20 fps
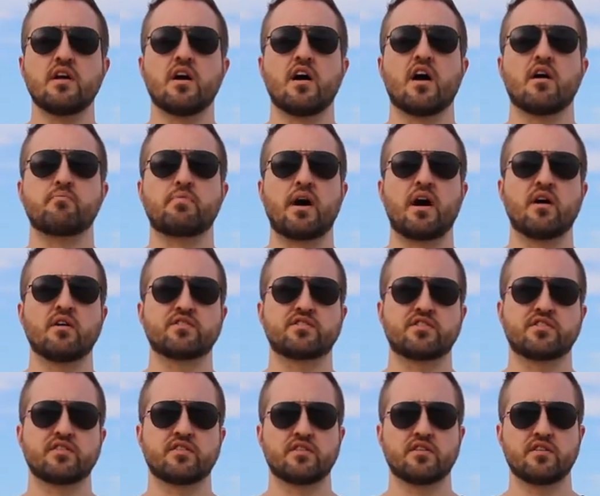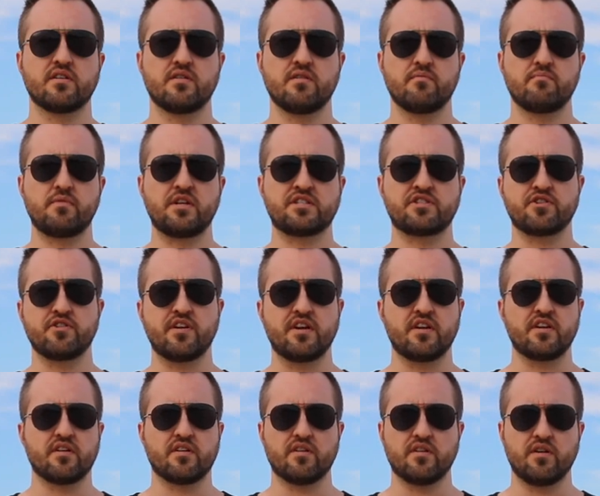about Mystery,
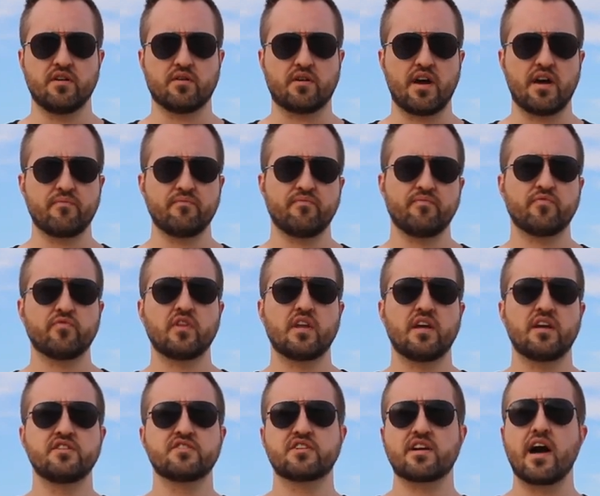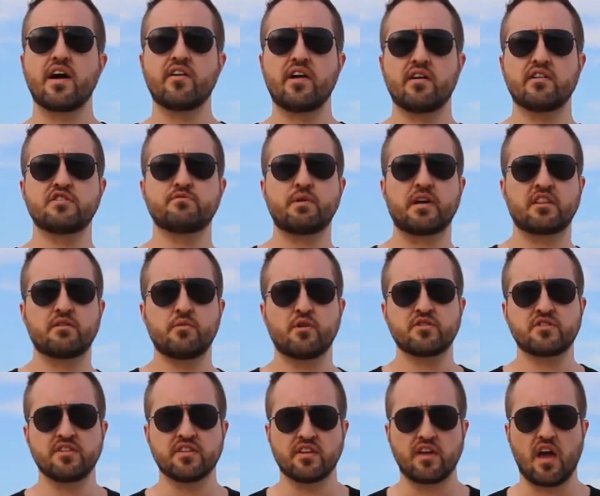okay? He's the guy that I respect the
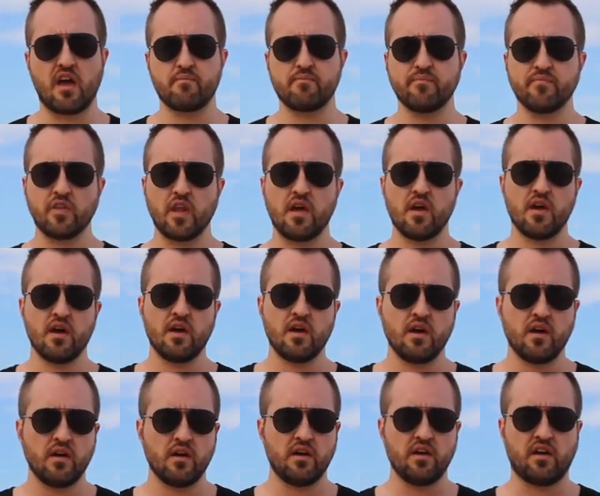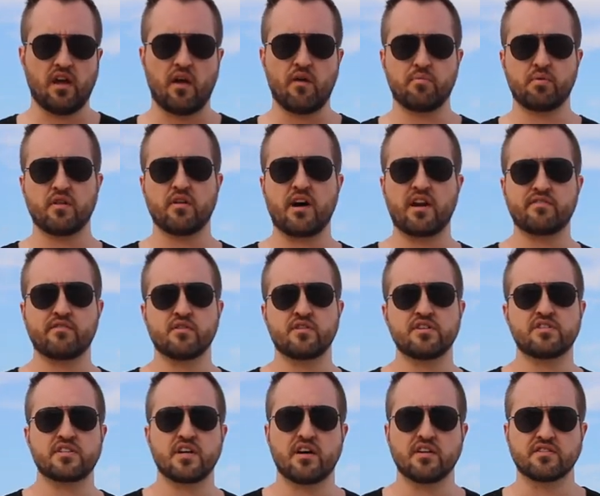most in the game he came up with a lot of
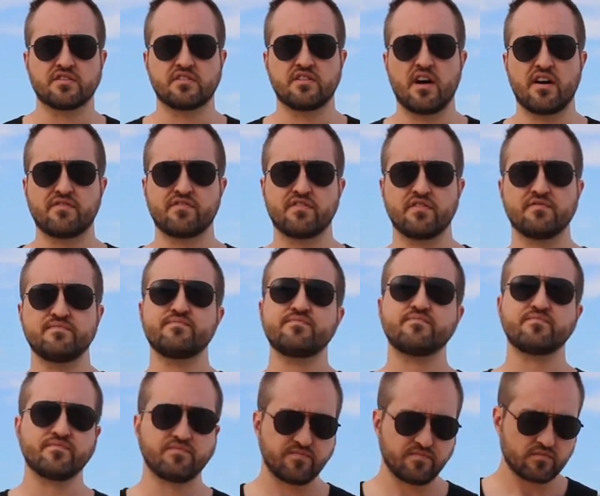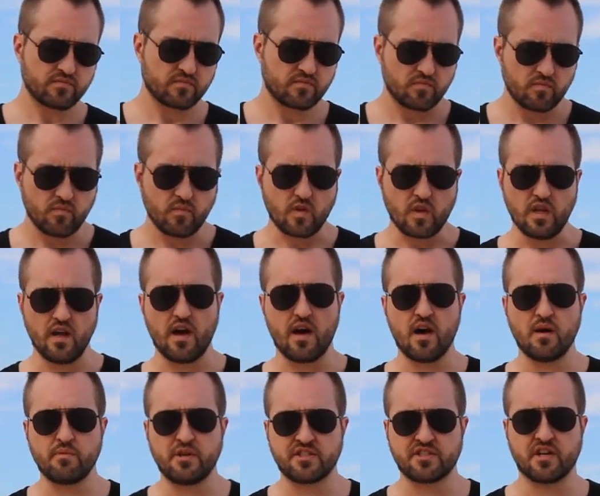really solid stuff.
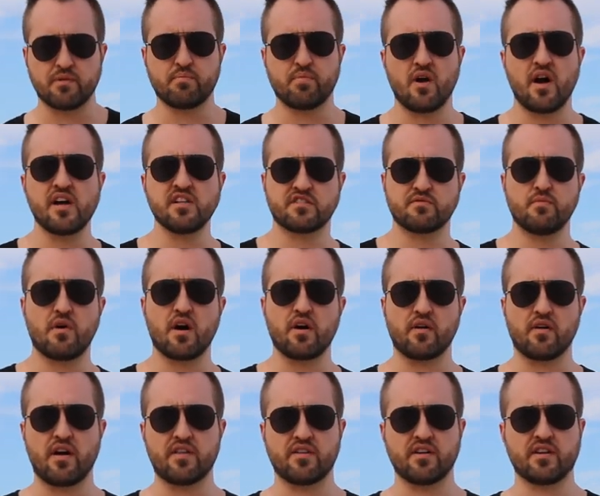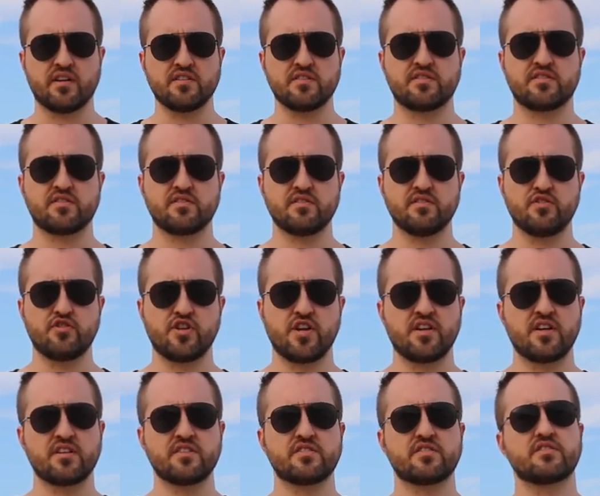Um, his compliance model, I think, is
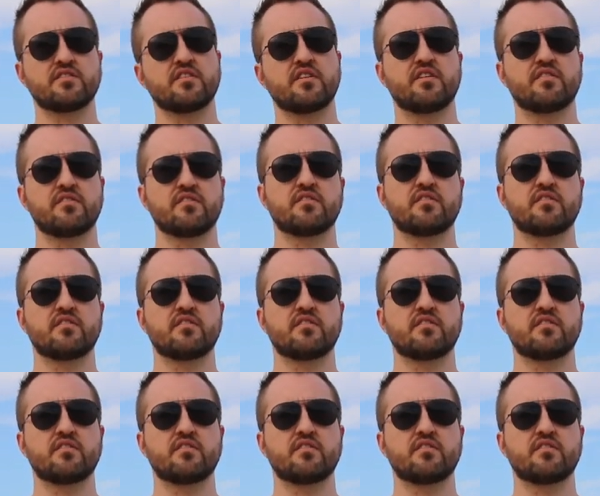genius. It